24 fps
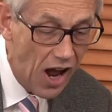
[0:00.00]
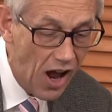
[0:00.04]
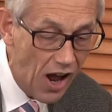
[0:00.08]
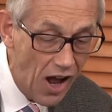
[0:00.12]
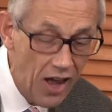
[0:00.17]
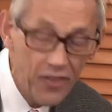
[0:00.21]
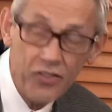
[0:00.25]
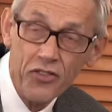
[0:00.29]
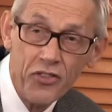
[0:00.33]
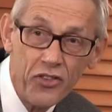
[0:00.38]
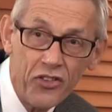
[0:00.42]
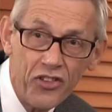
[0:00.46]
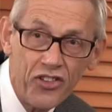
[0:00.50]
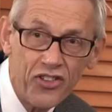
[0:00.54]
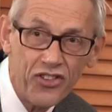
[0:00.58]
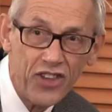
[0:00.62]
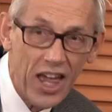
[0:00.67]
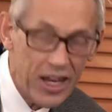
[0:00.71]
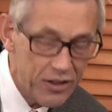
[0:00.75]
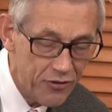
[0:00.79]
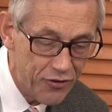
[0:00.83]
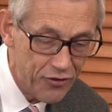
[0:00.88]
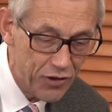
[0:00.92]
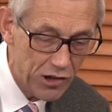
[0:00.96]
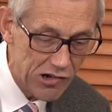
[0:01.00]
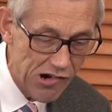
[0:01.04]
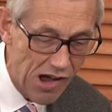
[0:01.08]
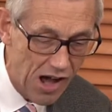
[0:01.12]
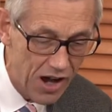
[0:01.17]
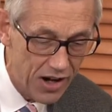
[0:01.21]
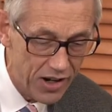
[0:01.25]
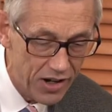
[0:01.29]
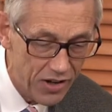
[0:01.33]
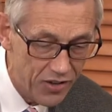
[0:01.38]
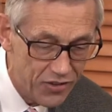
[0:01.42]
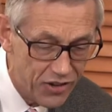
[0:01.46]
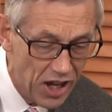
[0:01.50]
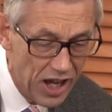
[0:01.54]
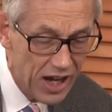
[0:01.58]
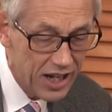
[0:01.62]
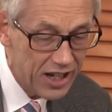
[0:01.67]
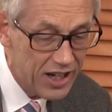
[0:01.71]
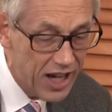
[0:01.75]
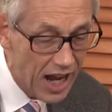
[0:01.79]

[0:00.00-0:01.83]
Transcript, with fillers: unsanforized,